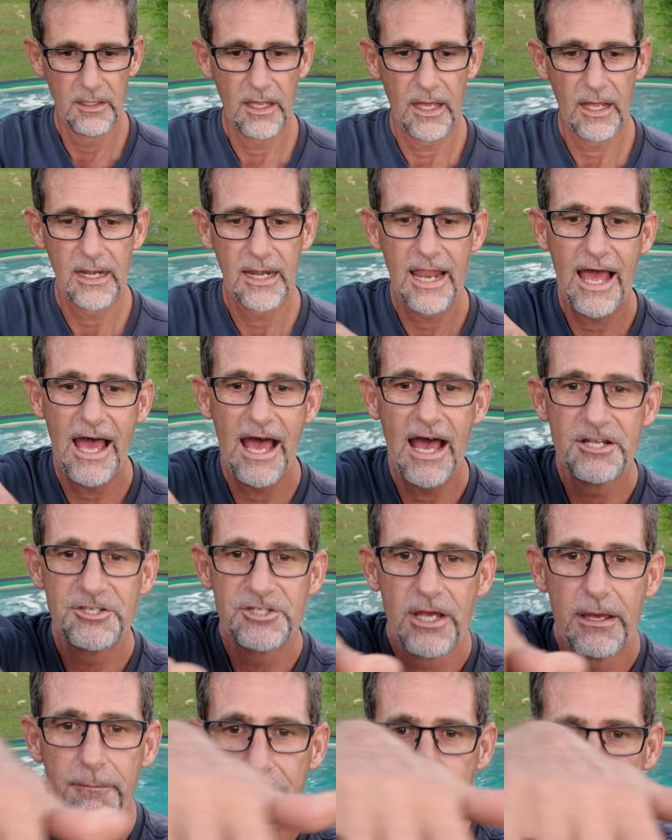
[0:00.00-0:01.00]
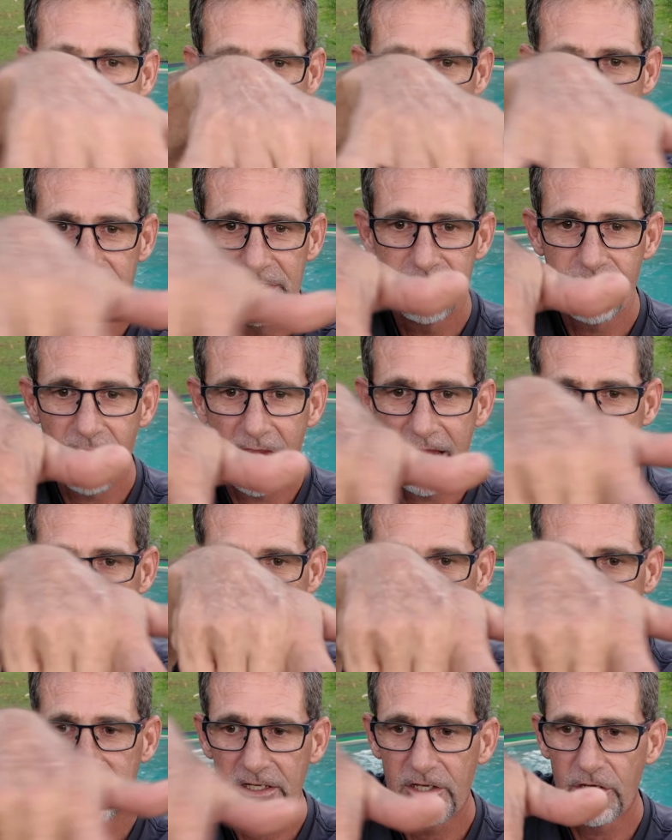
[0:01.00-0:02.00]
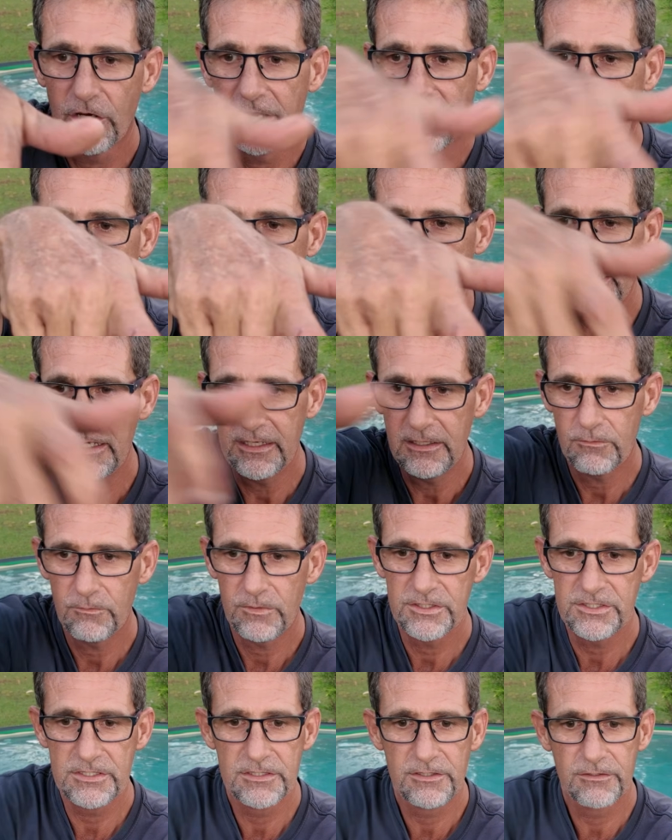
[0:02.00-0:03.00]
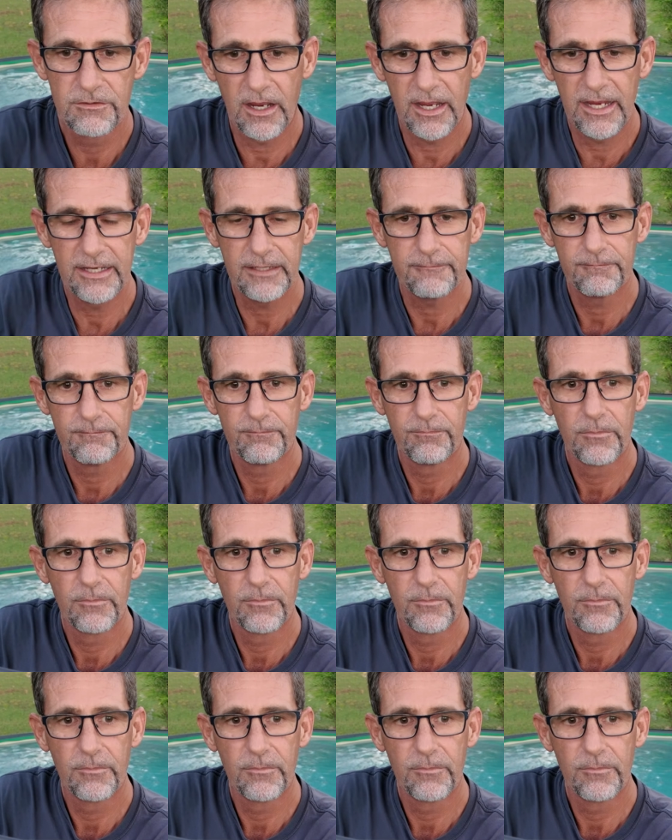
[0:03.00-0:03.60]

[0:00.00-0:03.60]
A larger battery tray than the Coyote, which is great.